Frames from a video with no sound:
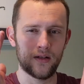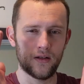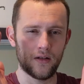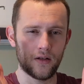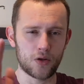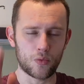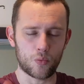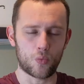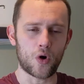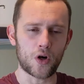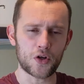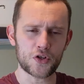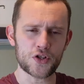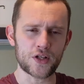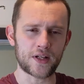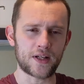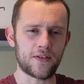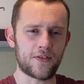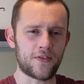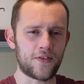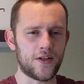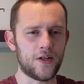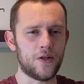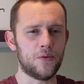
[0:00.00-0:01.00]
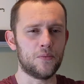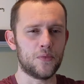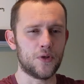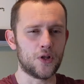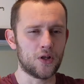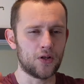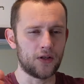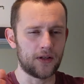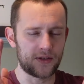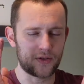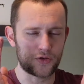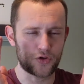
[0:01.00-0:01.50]
watching a
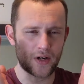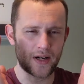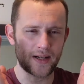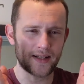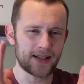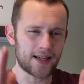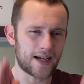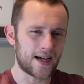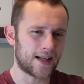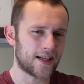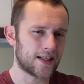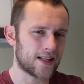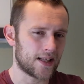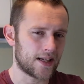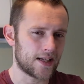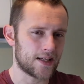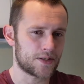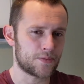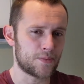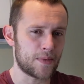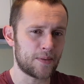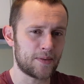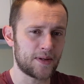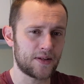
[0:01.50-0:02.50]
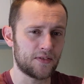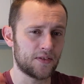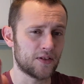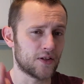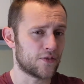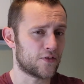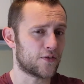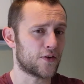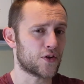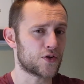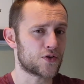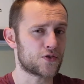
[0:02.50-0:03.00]
film, trying to analyze maybe even the
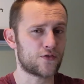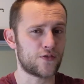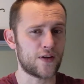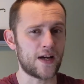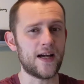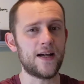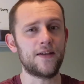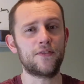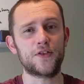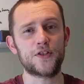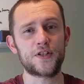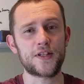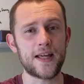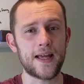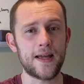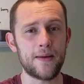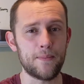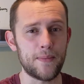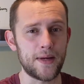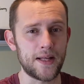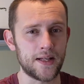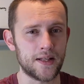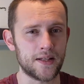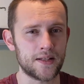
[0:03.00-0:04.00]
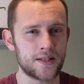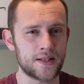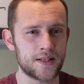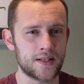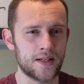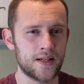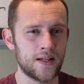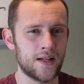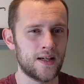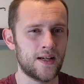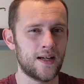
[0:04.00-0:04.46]
first 5 or 10 minutes